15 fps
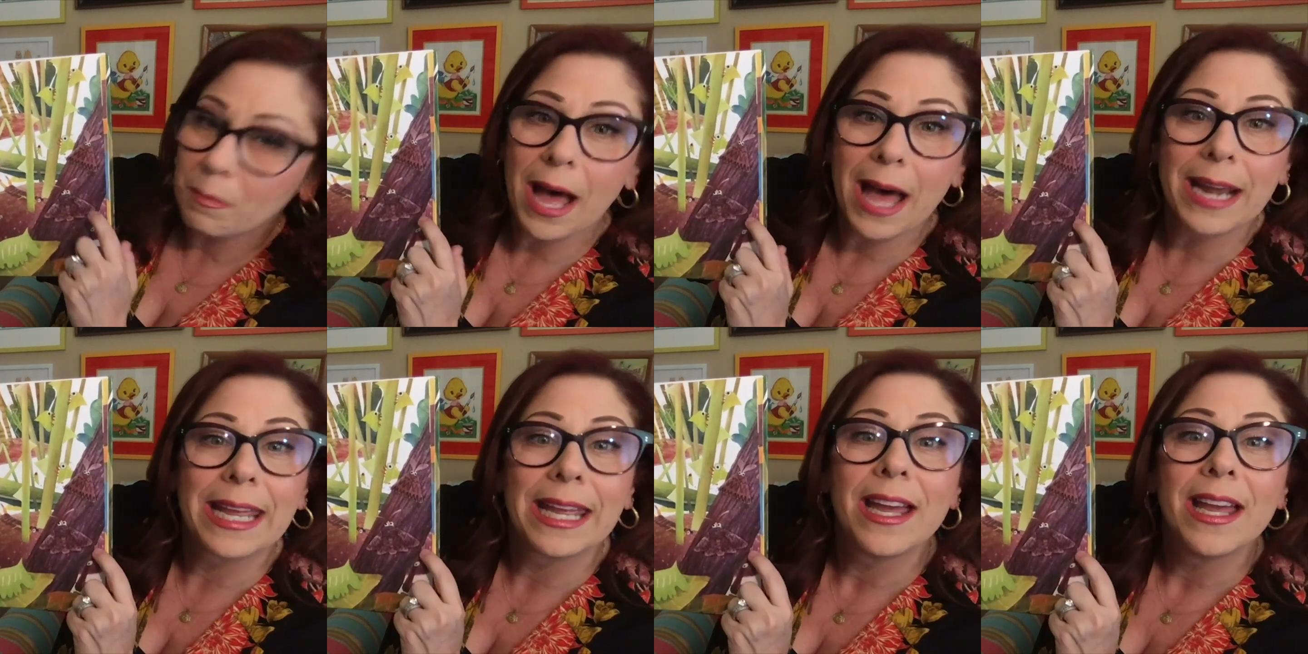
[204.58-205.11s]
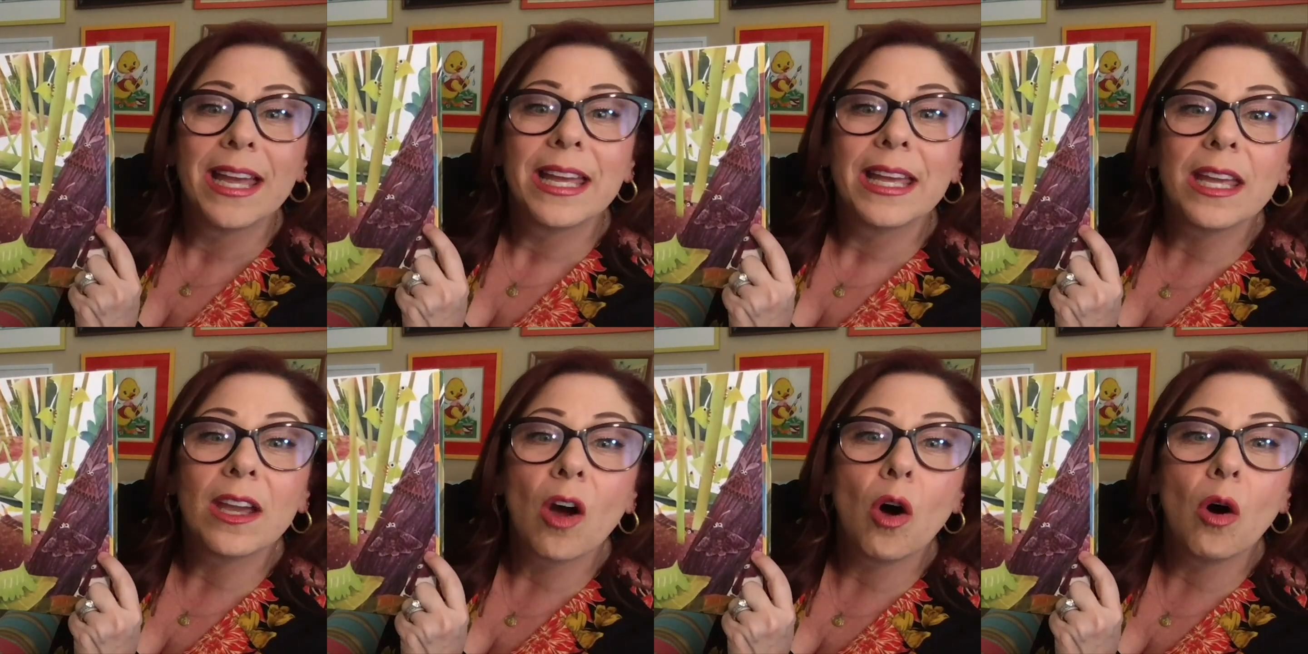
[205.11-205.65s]
body.
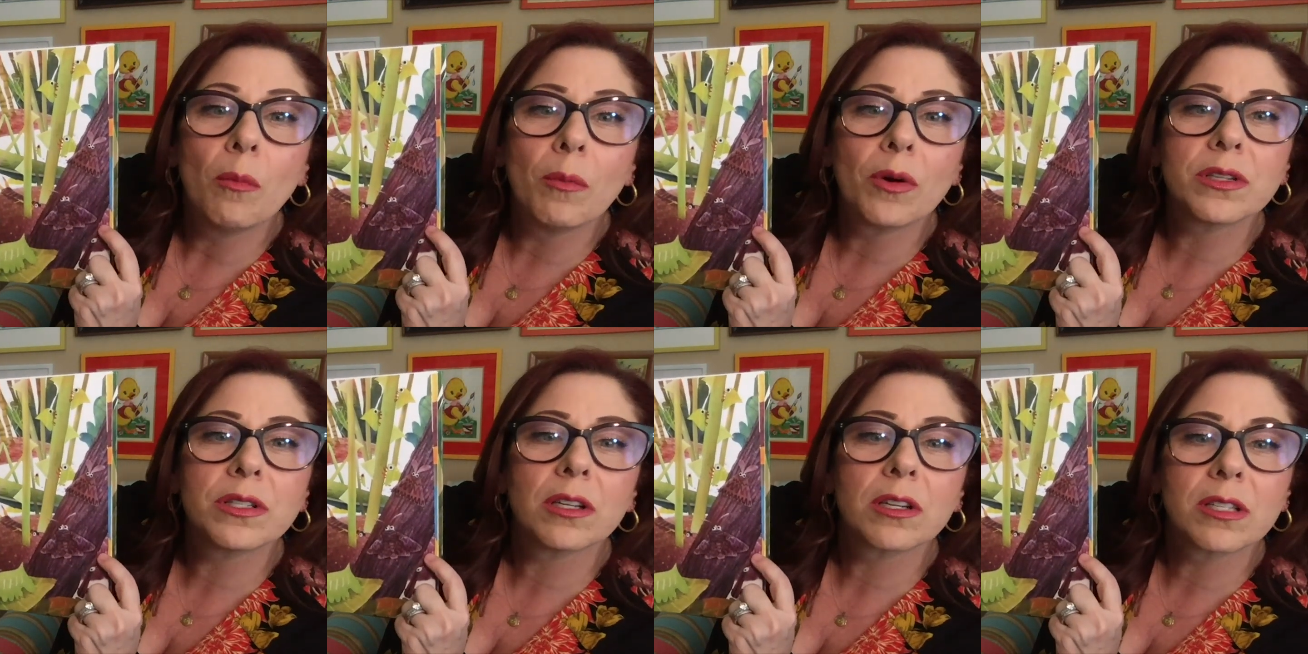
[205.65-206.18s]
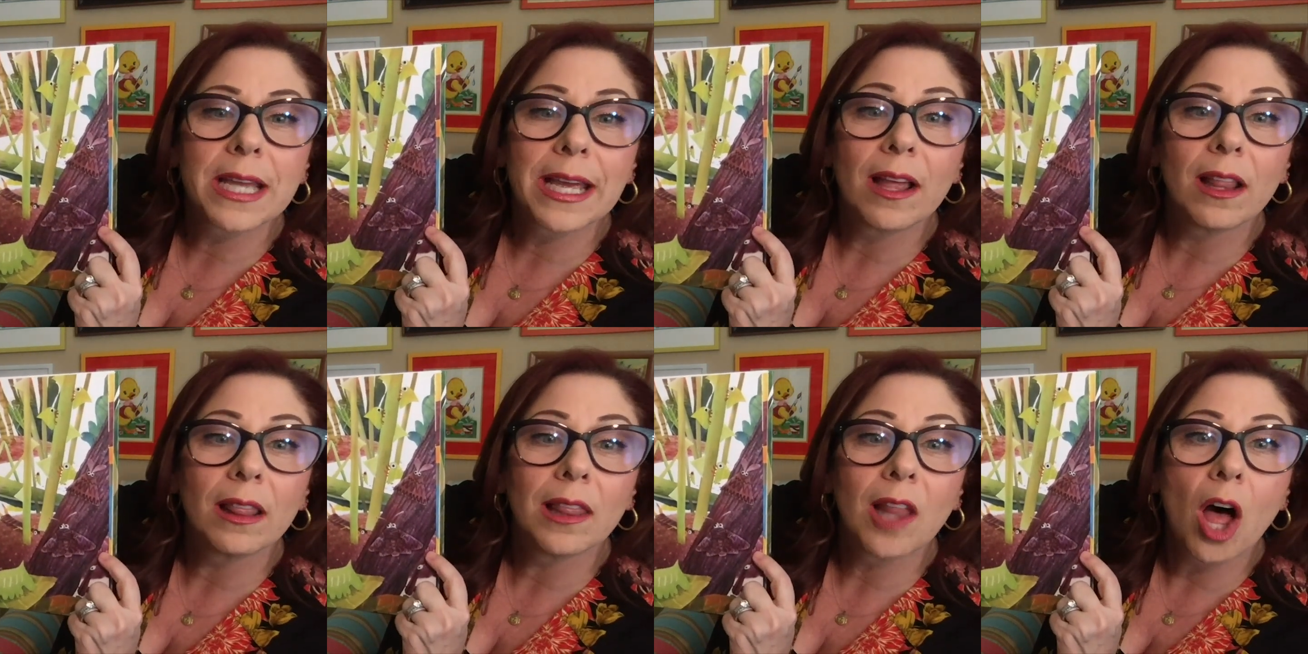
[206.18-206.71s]
He almost looks like a
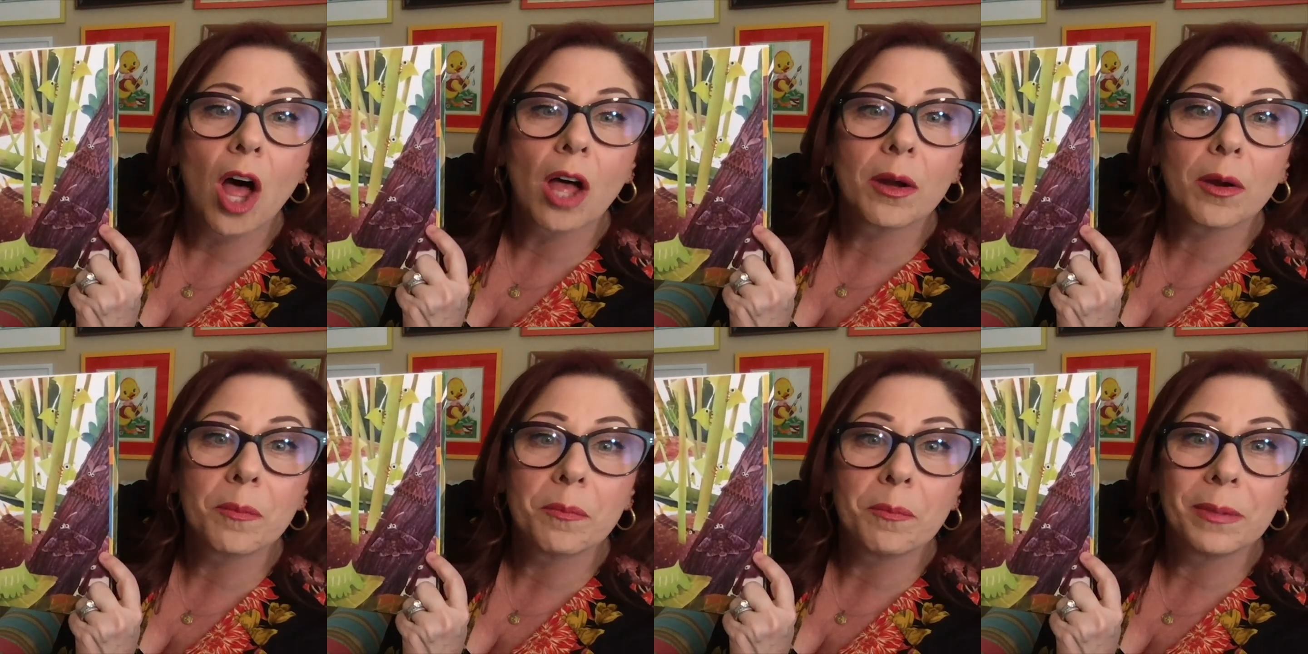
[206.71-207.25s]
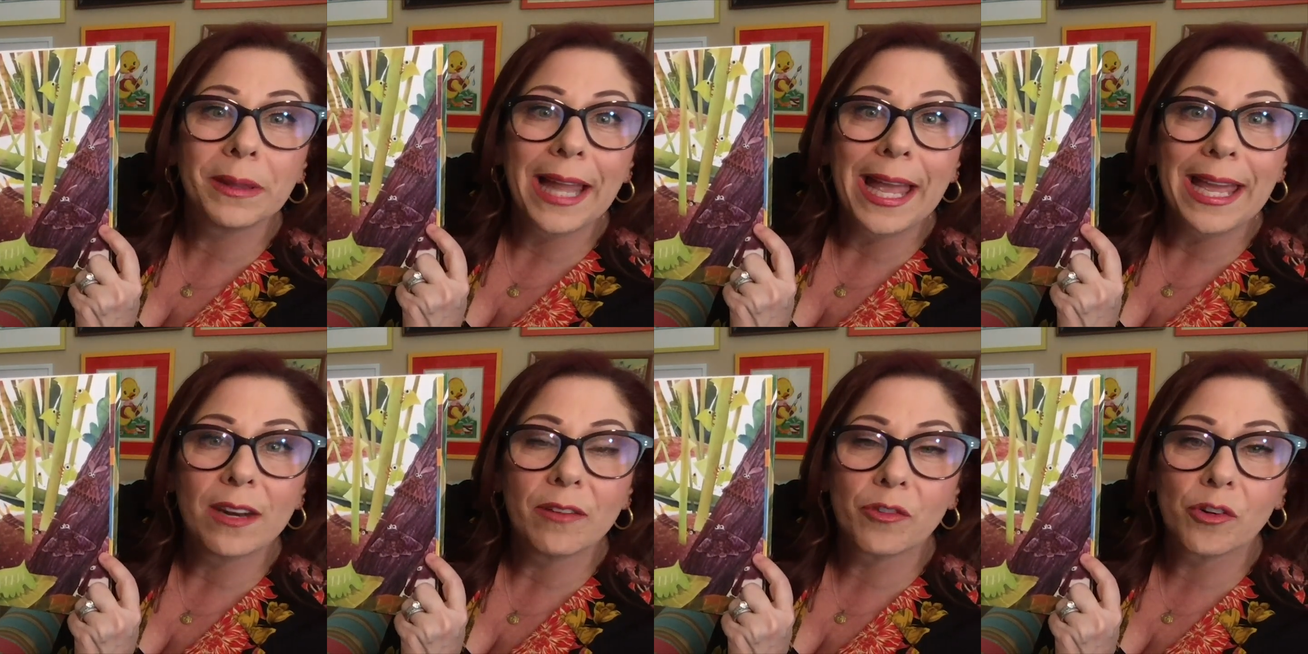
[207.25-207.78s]
long
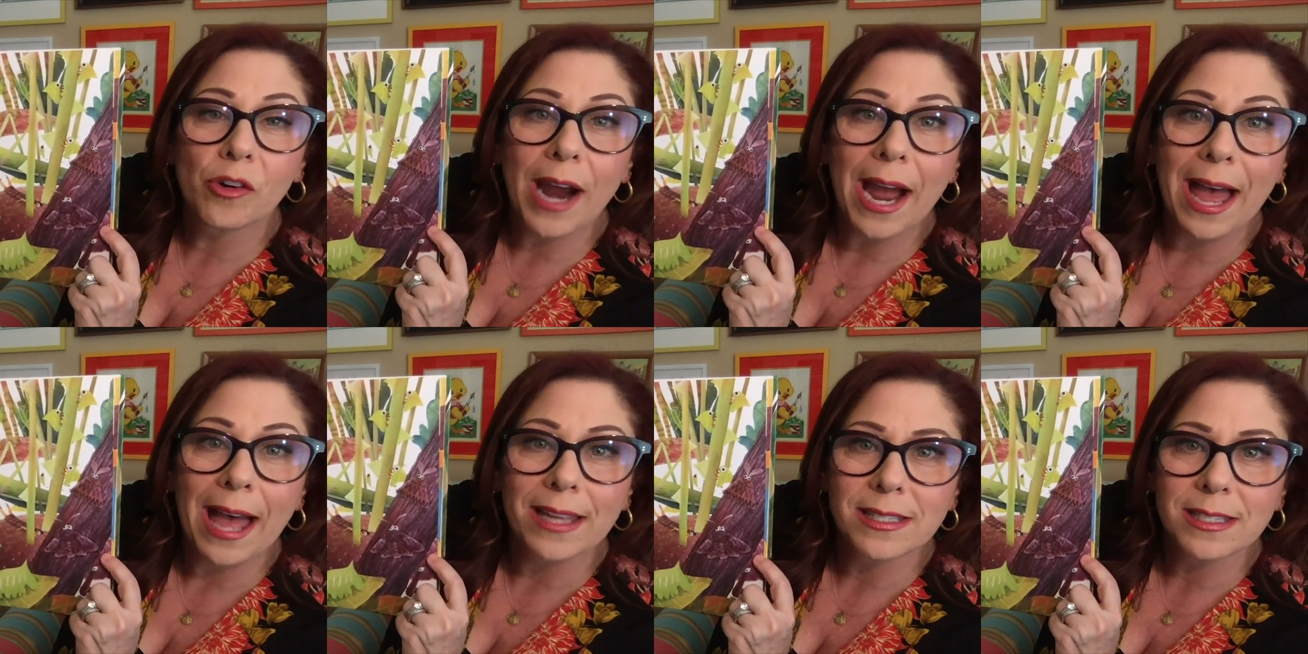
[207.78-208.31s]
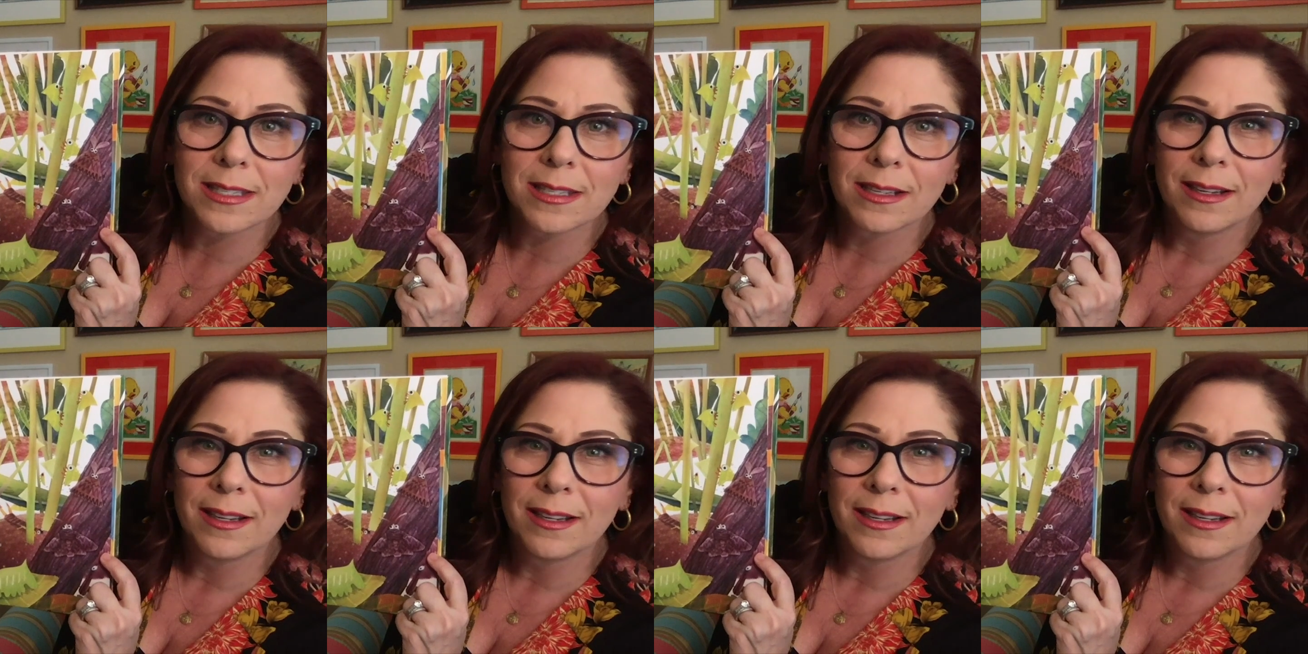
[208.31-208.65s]
blade of grass.